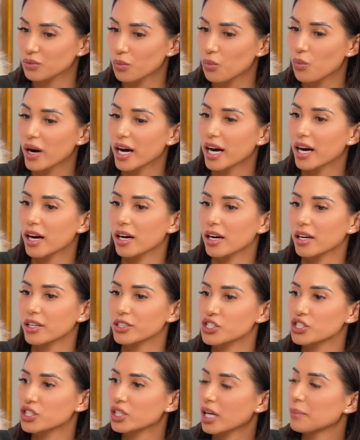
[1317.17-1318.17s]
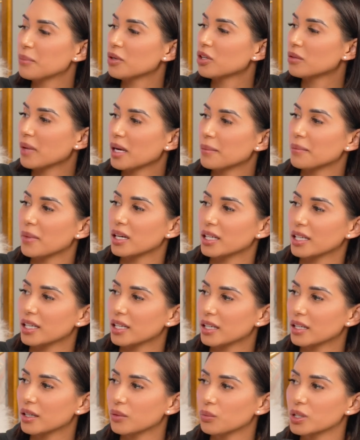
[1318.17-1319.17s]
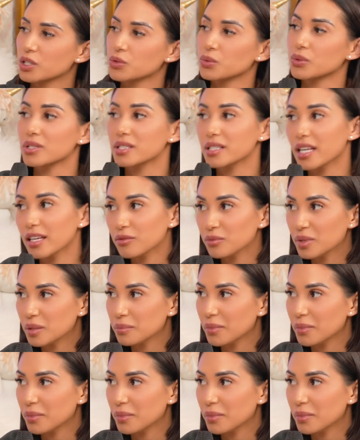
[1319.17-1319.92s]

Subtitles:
where should I put my money, which will save me